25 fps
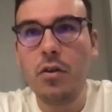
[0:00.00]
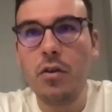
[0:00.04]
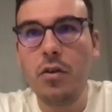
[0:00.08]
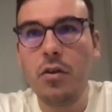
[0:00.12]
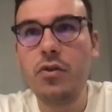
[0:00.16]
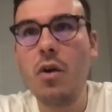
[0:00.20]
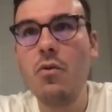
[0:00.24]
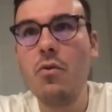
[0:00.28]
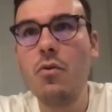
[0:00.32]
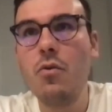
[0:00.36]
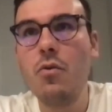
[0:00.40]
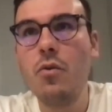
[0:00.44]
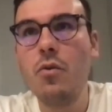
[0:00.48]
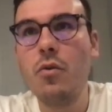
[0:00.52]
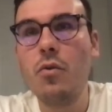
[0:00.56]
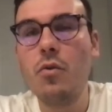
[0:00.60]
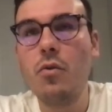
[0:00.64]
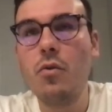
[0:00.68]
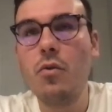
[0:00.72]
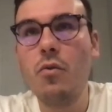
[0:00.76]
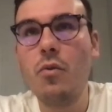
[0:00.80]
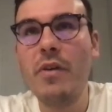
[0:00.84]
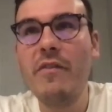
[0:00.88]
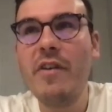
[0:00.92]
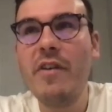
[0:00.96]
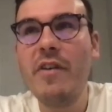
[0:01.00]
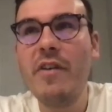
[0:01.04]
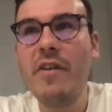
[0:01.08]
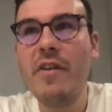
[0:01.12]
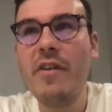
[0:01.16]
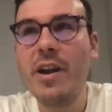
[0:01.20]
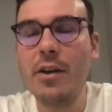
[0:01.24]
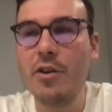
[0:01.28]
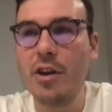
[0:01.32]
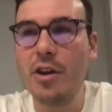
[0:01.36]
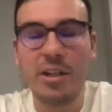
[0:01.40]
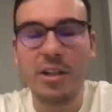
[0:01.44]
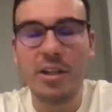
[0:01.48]
So we're very
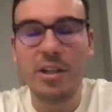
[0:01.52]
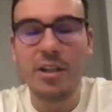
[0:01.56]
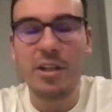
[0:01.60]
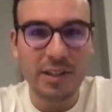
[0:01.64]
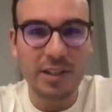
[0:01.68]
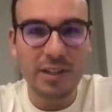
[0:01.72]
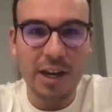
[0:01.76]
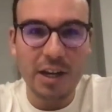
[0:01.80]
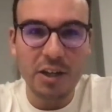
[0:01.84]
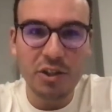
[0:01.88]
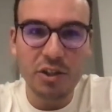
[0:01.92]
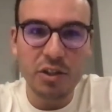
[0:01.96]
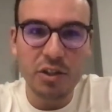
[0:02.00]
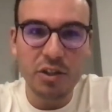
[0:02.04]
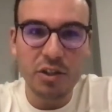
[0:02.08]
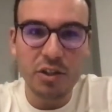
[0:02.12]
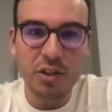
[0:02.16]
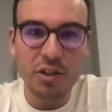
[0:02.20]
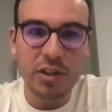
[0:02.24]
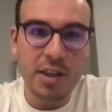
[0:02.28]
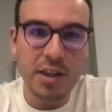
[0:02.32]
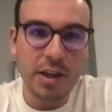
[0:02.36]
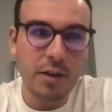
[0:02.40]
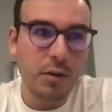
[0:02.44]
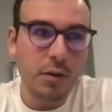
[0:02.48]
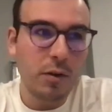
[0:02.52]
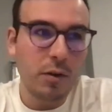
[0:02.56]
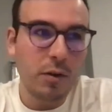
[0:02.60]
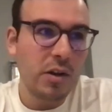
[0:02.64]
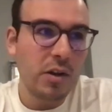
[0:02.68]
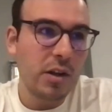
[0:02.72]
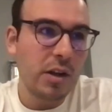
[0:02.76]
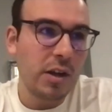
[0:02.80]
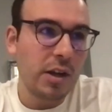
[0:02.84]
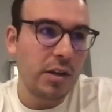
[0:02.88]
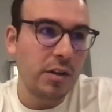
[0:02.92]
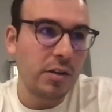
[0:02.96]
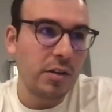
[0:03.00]
clear on our expectations. I think
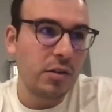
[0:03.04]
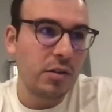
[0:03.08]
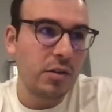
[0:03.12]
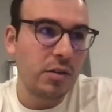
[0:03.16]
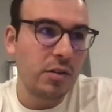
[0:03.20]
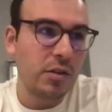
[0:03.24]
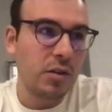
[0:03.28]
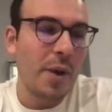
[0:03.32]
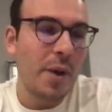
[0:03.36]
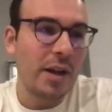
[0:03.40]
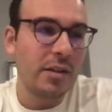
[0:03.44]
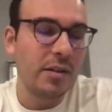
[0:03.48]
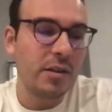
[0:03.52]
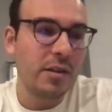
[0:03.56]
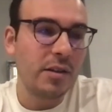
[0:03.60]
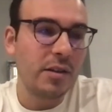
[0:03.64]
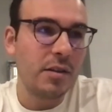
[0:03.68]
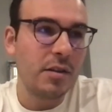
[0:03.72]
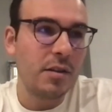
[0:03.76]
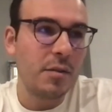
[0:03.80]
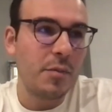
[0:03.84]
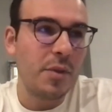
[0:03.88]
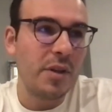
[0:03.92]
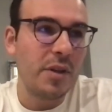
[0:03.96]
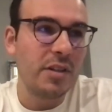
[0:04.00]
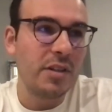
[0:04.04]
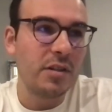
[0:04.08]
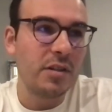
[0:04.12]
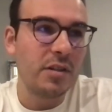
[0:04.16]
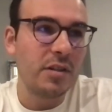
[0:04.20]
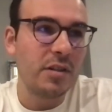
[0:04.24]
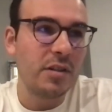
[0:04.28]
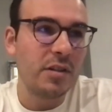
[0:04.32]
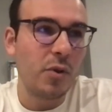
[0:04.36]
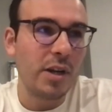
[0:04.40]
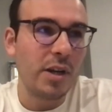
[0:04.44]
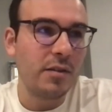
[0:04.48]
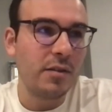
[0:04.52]
going back to the
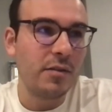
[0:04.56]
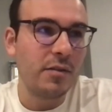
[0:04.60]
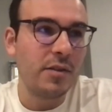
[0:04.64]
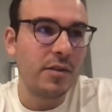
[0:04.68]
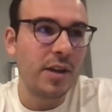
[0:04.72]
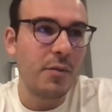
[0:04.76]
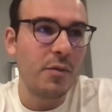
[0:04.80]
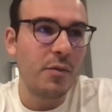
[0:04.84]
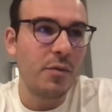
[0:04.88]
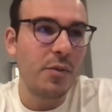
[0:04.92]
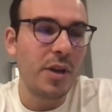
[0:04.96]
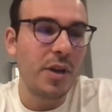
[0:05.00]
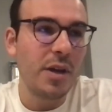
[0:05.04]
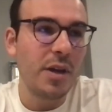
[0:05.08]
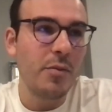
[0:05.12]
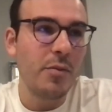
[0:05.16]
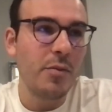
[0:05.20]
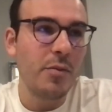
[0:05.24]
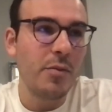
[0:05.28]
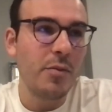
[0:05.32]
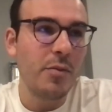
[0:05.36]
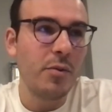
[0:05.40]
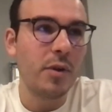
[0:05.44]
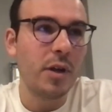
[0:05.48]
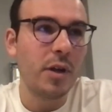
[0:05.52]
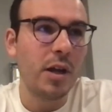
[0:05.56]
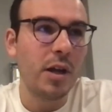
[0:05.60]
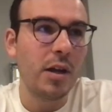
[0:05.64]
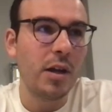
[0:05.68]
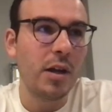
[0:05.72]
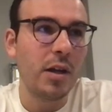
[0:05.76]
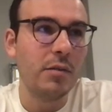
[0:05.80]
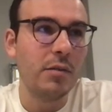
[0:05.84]
business point, it's the same with people.